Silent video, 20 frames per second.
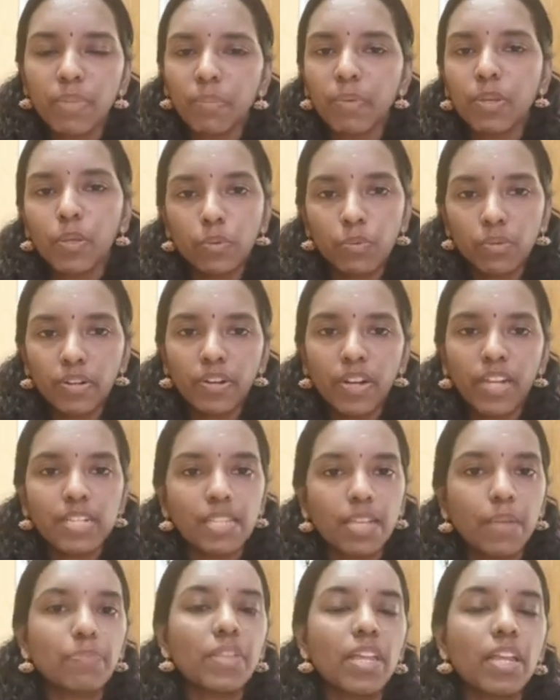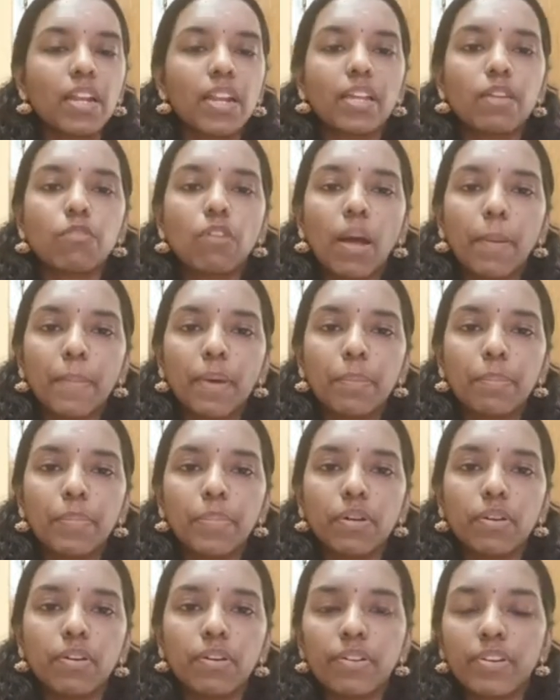Maybe you will write something like warm
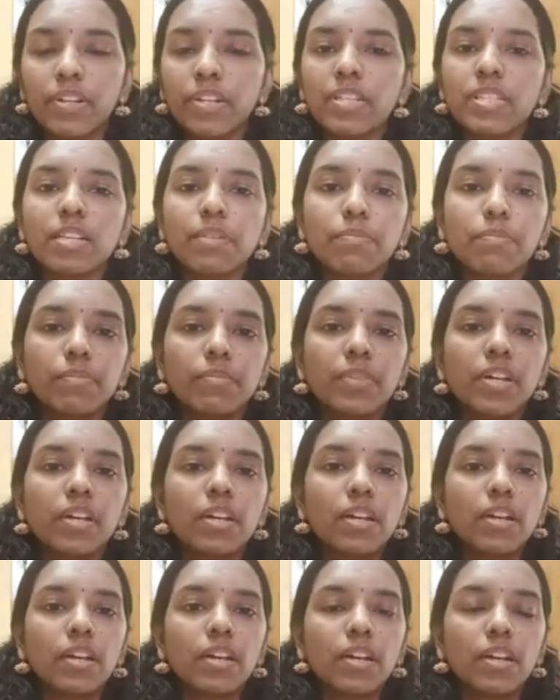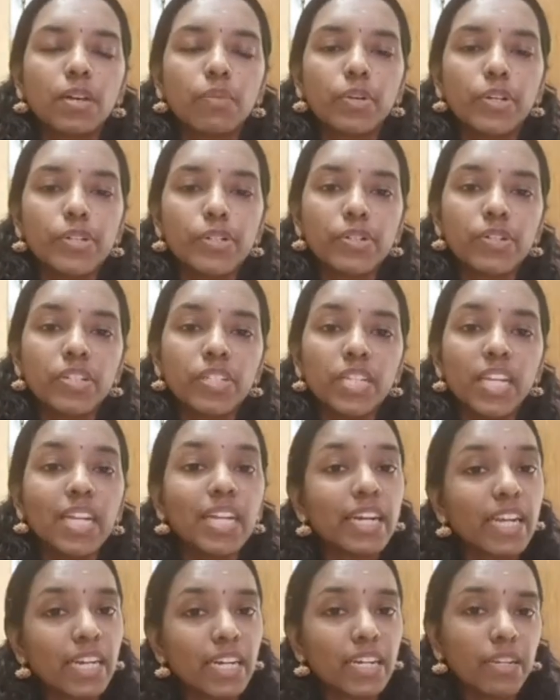up or some
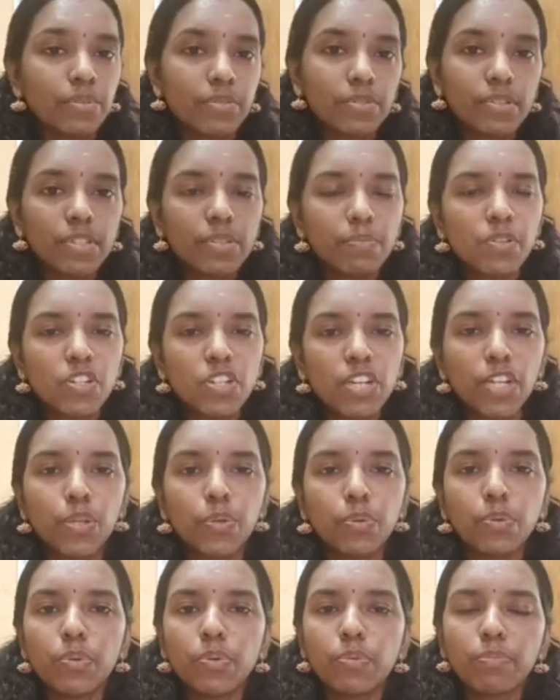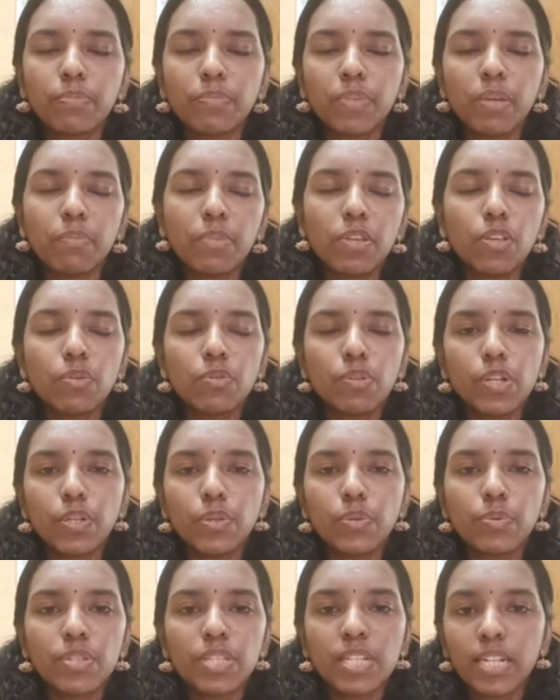the connectives, especially you will
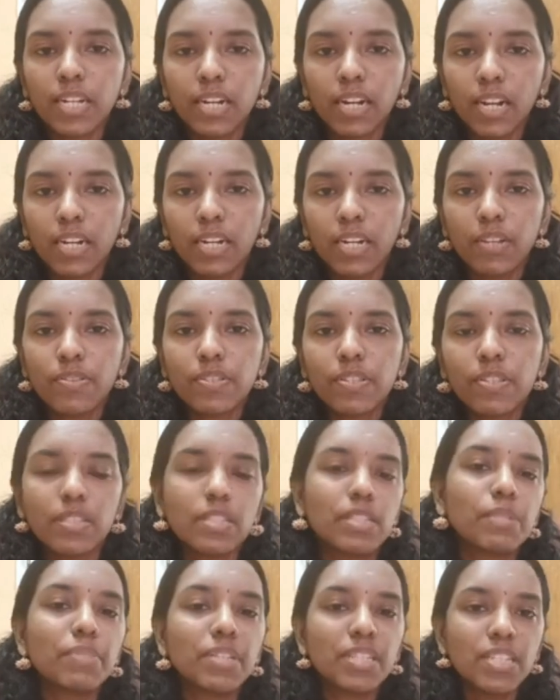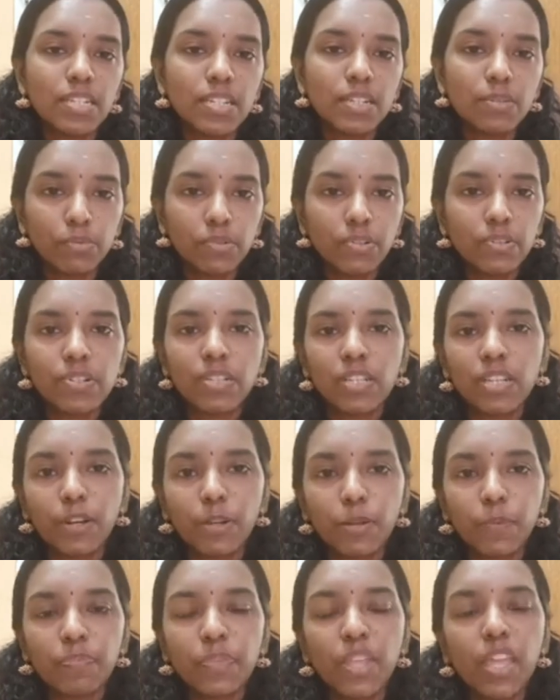use the connectives, sympathetic words
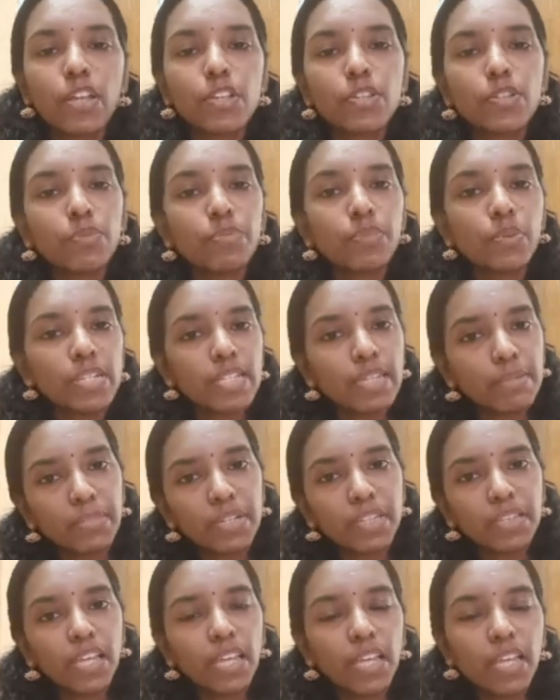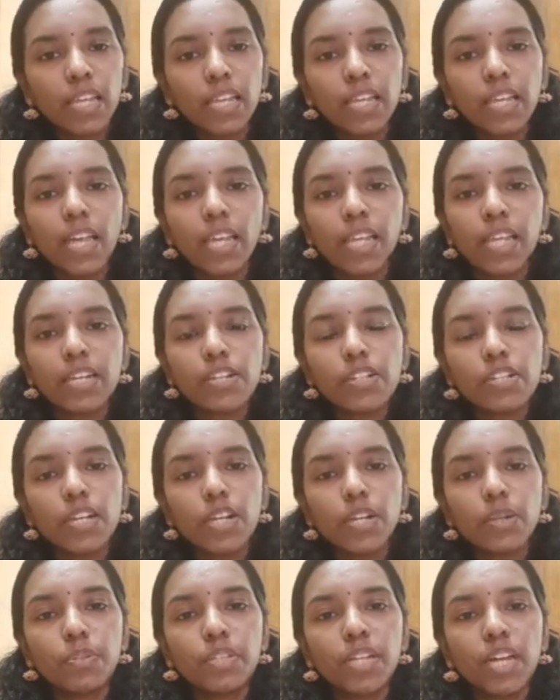and all. So for sympathy, I can
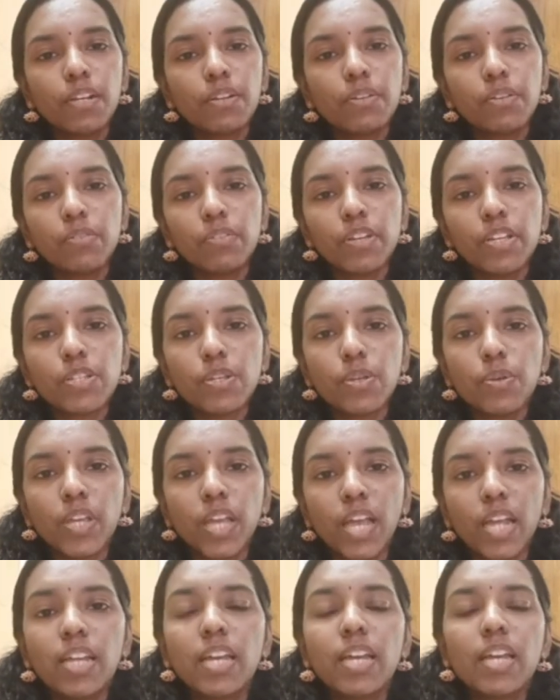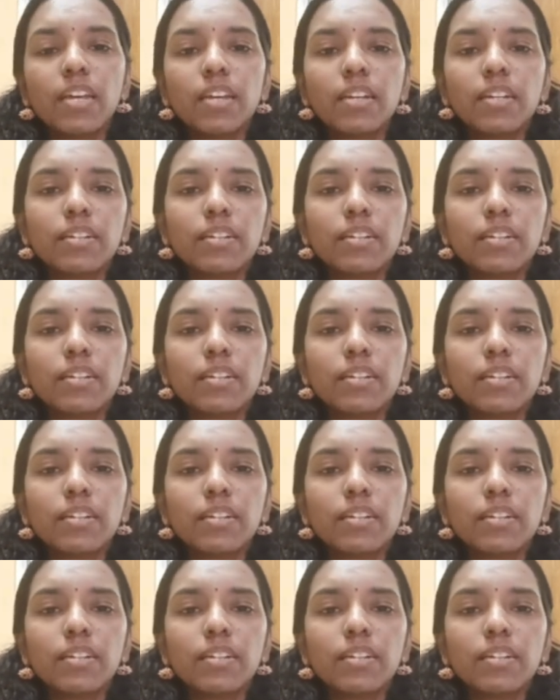tell you that always you can.